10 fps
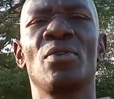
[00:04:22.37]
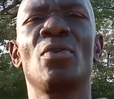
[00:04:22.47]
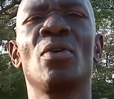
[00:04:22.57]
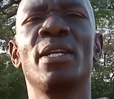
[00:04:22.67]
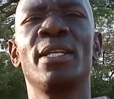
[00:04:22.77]

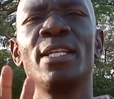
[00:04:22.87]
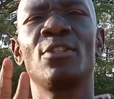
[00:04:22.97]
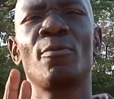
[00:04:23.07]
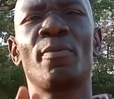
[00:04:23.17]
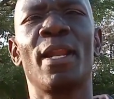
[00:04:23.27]
You only
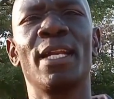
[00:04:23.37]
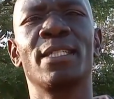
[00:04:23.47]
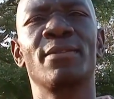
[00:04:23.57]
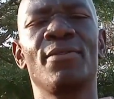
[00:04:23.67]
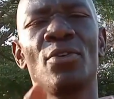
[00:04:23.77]
need to
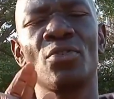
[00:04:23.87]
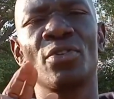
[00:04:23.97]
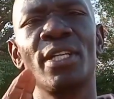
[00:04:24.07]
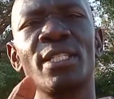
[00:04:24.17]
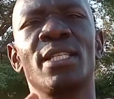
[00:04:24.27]
plant few
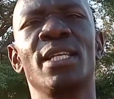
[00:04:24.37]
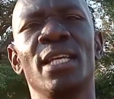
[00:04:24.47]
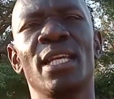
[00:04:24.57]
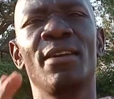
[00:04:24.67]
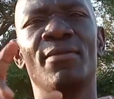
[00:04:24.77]
trees,
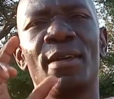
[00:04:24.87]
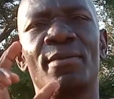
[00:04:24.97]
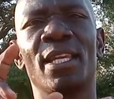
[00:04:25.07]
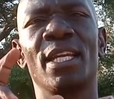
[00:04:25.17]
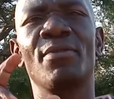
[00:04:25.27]
give
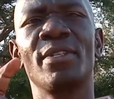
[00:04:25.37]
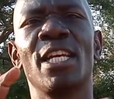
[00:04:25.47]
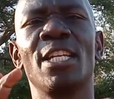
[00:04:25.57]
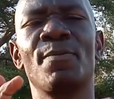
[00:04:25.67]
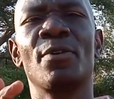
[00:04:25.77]
them the
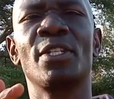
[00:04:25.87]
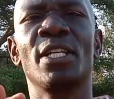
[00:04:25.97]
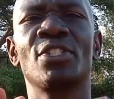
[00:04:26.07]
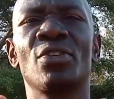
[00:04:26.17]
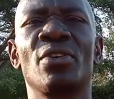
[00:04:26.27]
requisite
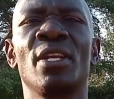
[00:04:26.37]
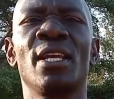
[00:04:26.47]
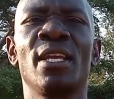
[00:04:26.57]
protection,